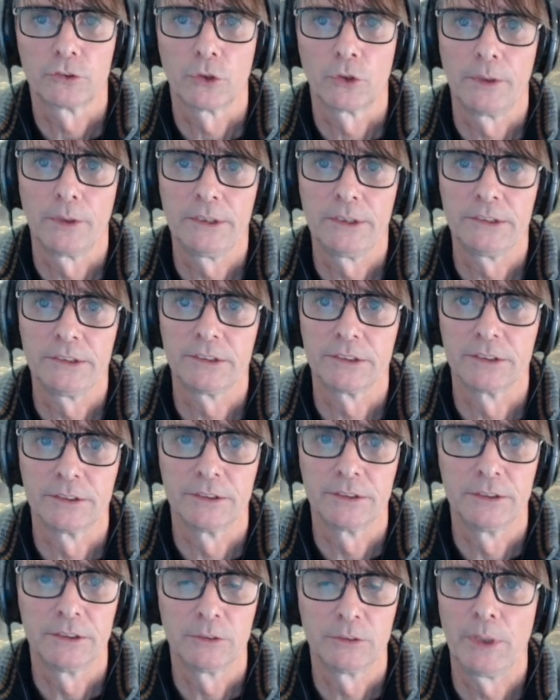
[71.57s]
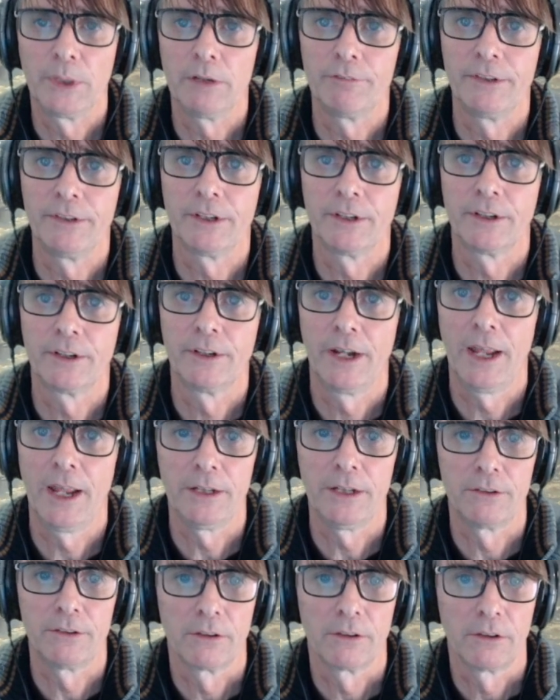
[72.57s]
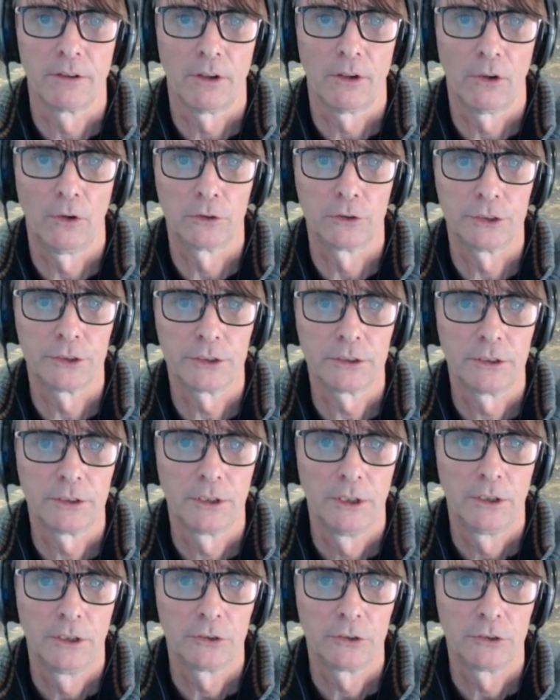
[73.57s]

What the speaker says: So this is we have here an AND logic.